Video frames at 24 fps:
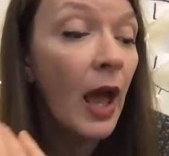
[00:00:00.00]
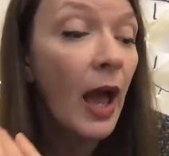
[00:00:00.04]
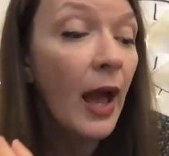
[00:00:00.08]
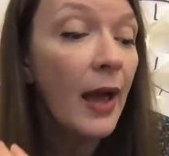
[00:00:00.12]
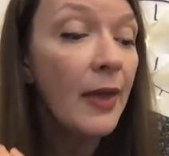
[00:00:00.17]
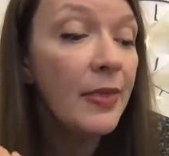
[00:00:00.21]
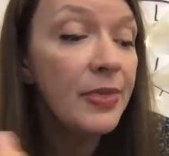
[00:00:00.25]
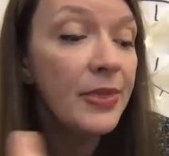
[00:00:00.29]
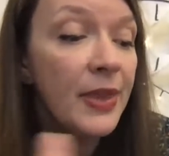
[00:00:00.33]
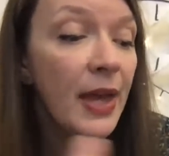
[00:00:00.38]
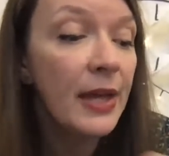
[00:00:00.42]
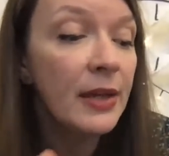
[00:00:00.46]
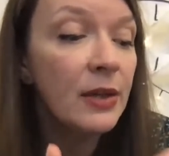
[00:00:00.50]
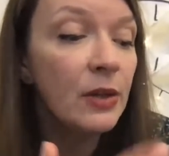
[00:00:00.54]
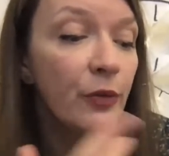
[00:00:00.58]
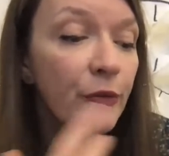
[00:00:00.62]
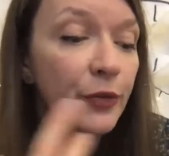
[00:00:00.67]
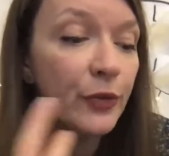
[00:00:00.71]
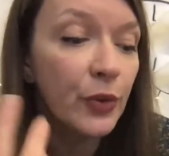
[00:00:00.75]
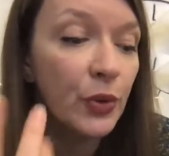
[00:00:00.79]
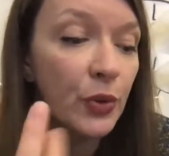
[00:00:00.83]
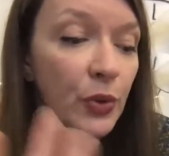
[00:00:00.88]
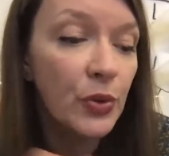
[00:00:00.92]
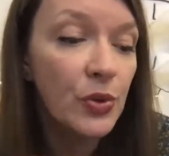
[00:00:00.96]
And then,
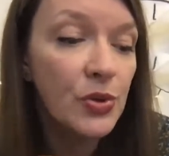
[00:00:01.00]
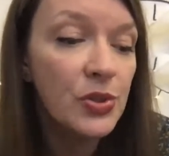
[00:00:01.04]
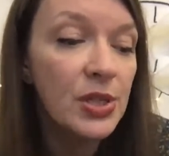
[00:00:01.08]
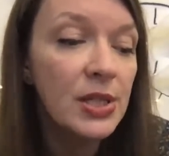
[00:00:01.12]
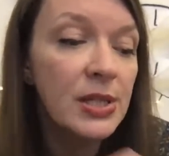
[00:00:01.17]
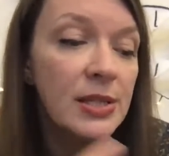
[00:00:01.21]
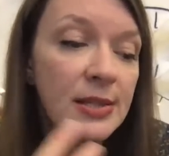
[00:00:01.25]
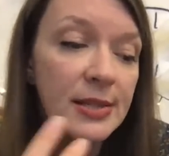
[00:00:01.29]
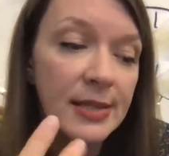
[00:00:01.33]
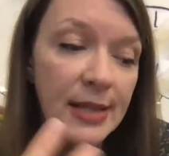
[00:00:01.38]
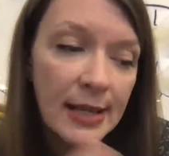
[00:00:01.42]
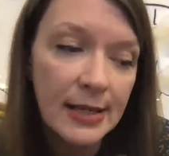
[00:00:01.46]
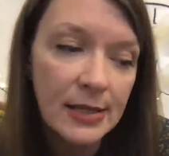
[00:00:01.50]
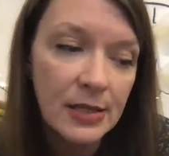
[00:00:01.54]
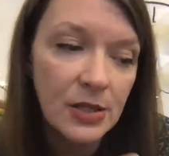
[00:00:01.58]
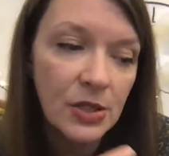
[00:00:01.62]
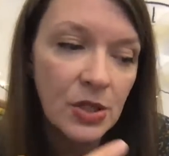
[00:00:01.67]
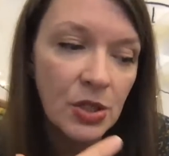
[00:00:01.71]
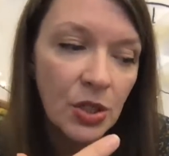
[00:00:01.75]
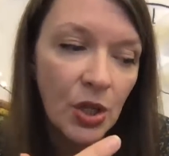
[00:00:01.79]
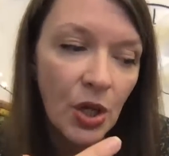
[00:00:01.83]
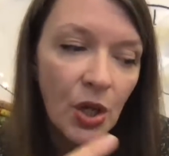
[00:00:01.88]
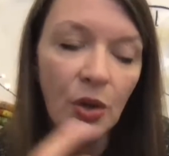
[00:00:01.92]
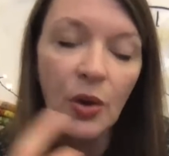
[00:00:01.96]
of course, it says,
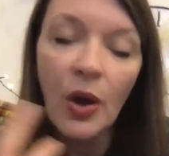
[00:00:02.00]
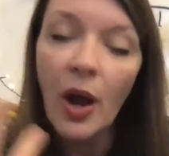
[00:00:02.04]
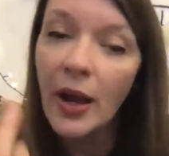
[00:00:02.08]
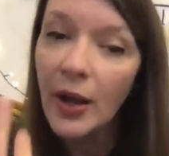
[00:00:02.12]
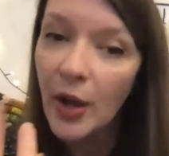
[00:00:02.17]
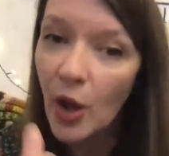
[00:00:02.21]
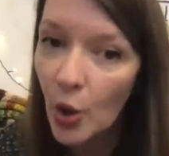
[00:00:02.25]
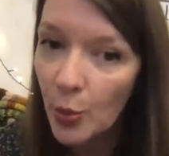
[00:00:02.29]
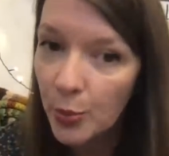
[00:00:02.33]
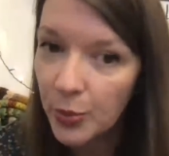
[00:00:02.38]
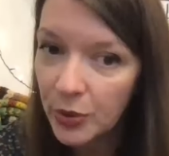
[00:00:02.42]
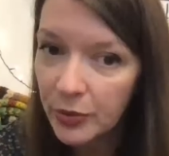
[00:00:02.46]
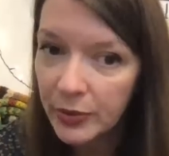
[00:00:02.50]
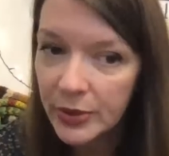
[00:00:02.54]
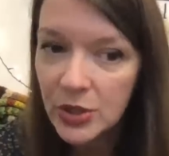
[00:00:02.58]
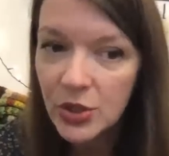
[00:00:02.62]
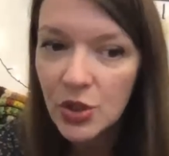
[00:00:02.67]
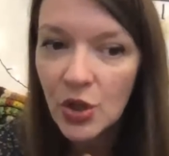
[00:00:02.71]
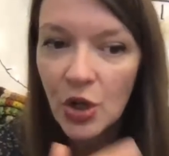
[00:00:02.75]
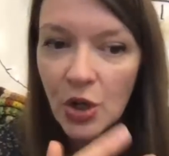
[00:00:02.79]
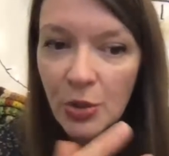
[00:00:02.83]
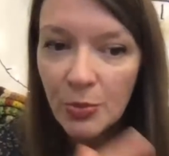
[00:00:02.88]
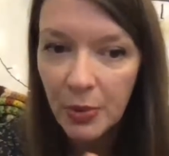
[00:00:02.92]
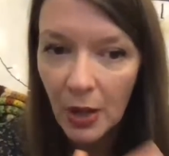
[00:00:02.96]
I hope you
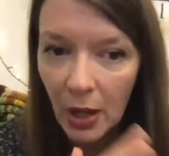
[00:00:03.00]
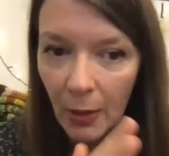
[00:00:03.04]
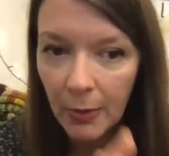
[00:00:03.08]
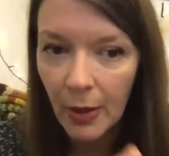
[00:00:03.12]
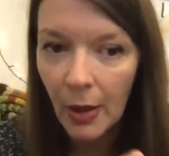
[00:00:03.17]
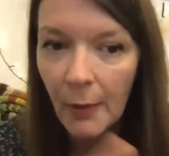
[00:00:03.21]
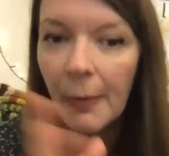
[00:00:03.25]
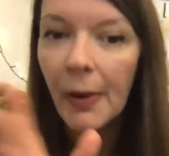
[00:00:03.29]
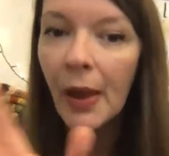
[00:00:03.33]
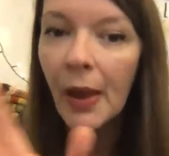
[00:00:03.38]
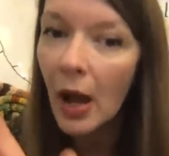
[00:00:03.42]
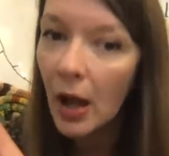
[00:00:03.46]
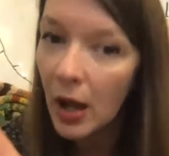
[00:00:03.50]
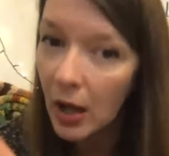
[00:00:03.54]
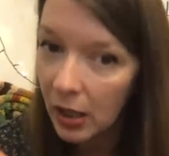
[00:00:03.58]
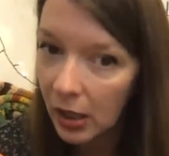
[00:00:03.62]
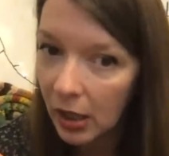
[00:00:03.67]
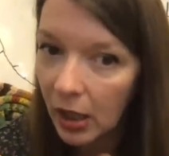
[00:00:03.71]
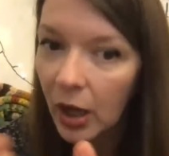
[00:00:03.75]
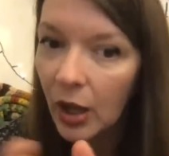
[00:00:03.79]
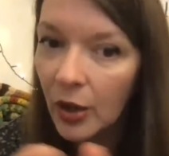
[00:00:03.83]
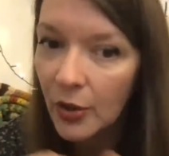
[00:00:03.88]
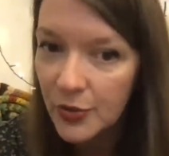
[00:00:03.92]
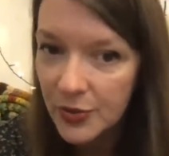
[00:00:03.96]
enjoyed, blah, blah, blah, a
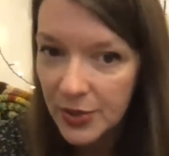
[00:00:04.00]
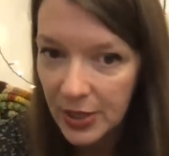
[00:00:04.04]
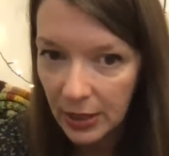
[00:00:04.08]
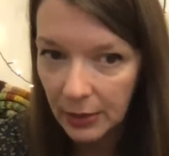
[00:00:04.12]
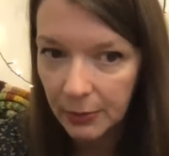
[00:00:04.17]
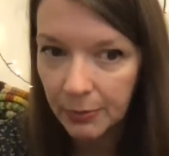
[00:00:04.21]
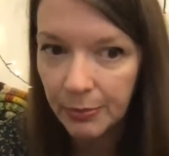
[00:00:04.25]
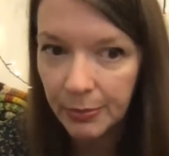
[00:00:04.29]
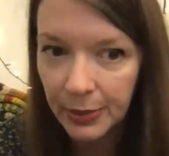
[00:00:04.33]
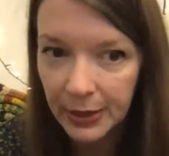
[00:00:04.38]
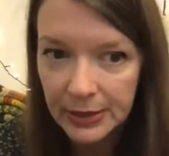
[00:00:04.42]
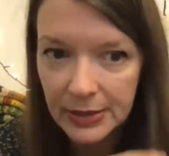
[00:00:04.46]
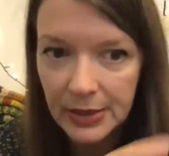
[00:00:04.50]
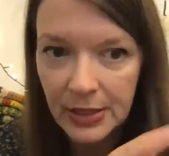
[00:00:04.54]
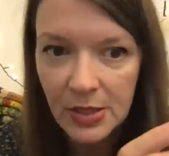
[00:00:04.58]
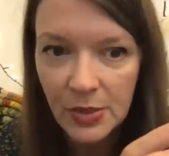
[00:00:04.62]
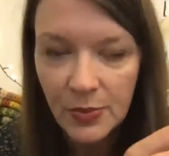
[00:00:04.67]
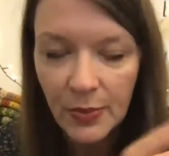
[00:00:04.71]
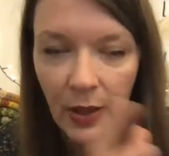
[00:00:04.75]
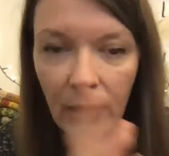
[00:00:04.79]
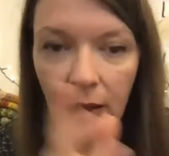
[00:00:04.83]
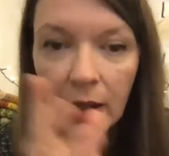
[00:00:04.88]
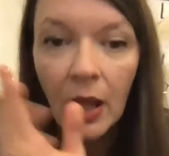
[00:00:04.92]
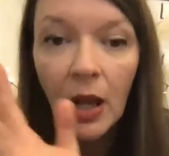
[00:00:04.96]
closing bit as
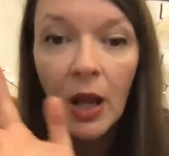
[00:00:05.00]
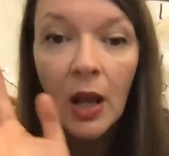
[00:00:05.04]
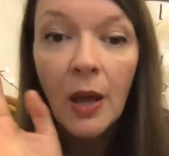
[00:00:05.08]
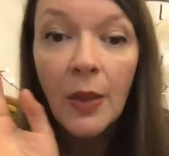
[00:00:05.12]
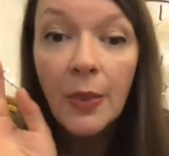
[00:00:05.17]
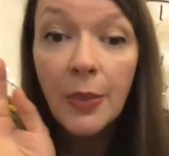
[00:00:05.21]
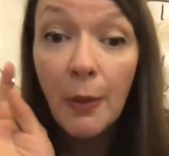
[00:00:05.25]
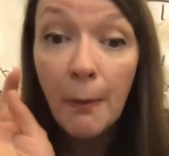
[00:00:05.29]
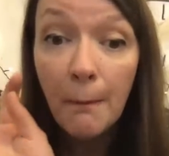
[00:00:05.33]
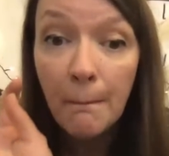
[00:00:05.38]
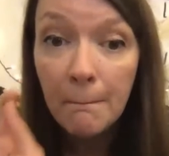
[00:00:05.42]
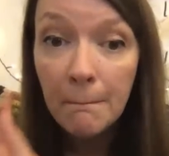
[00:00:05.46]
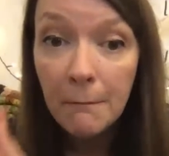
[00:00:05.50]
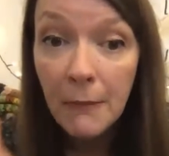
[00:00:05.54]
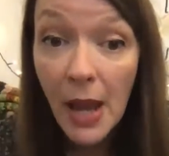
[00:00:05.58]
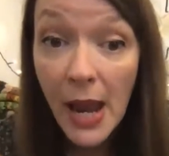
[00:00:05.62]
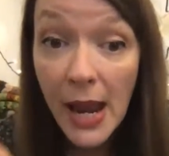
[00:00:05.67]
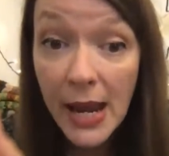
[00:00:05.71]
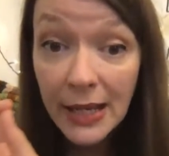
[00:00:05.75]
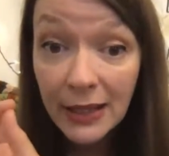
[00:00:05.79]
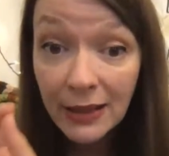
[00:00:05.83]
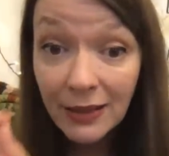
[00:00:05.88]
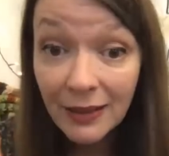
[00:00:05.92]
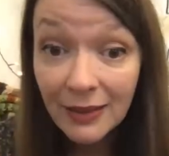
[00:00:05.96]
well. The
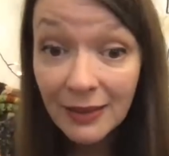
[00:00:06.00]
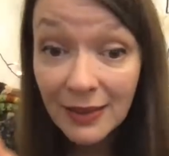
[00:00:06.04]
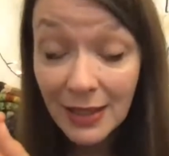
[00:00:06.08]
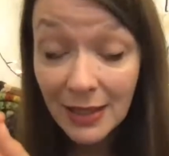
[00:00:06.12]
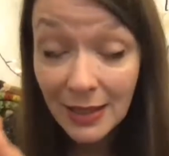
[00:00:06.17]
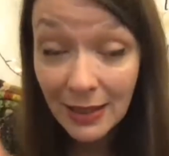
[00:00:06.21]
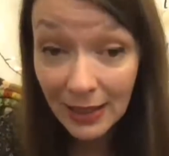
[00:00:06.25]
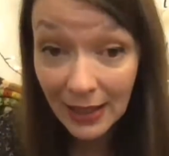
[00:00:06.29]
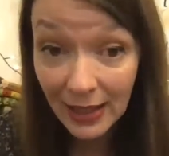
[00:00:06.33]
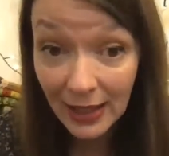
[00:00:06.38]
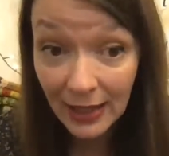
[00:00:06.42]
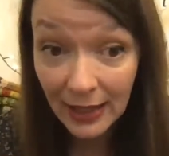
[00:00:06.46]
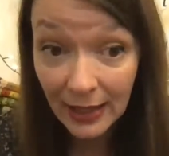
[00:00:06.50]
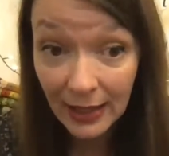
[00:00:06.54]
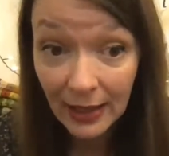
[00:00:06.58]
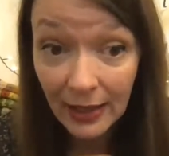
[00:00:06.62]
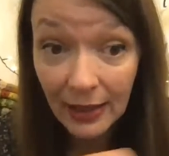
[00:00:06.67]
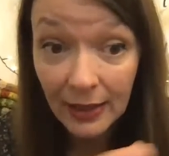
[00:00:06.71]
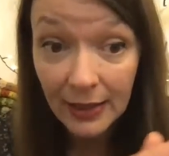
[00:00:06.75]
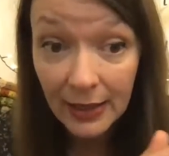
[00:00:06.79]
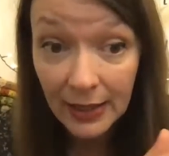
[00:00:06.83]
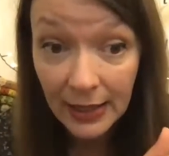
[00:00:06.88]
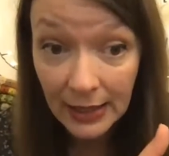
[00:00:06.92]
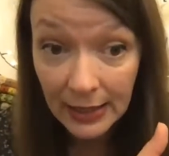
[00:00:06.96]
main thing
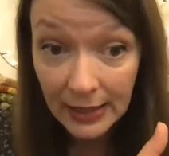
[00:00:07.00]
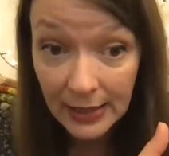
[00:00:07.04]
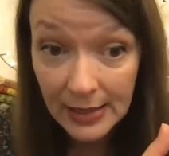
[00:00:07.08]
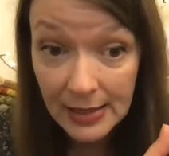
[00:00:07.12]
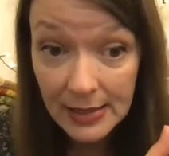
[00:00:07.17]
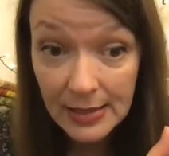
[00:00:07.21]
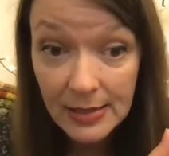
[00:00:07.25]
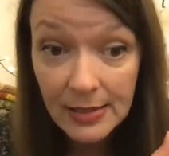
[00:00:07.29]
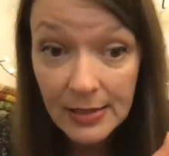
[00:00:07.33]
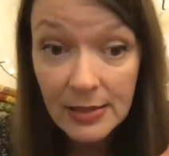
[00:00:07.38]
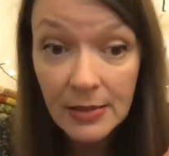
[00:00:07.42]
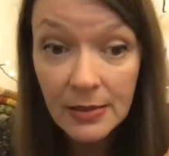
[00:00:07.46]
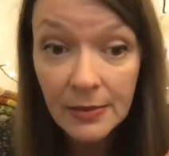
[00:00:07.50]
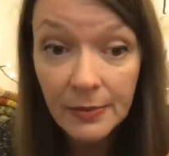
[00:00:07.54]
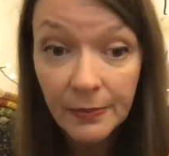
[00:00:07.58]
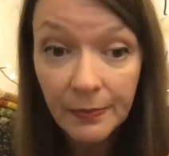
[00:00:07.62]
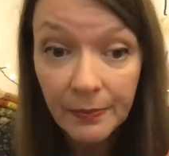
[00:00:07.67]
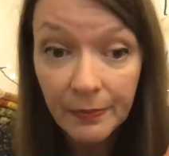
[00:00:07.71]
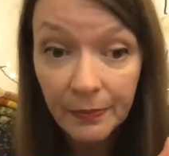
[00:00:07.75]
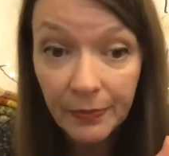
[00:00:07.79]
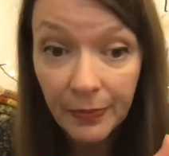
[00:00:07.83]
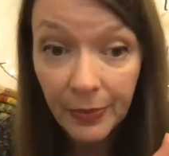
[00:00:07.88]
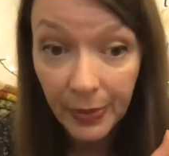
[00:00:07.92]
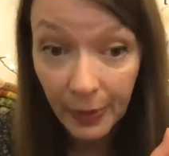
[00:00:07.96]
here is
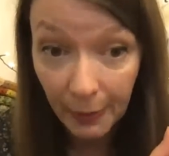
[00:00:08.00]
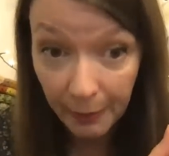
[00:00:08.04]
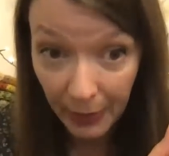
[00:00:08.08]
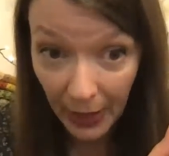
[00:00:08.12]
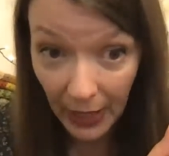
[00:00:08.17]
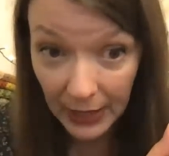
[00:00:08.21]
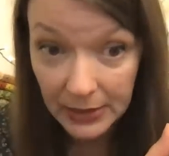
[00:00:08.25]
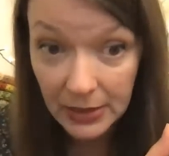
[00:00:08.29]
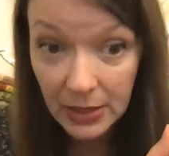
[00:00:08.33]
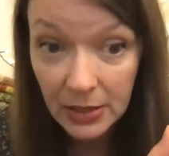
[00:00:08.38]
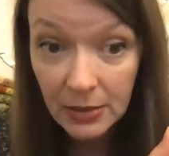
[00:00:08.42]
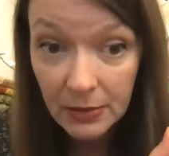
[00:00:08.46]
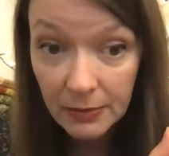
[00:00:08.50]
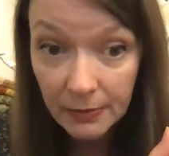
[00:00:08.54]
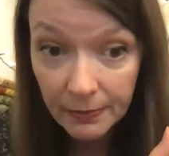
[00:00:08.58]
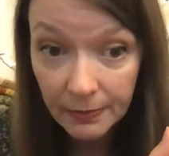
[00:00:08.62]
the pattern,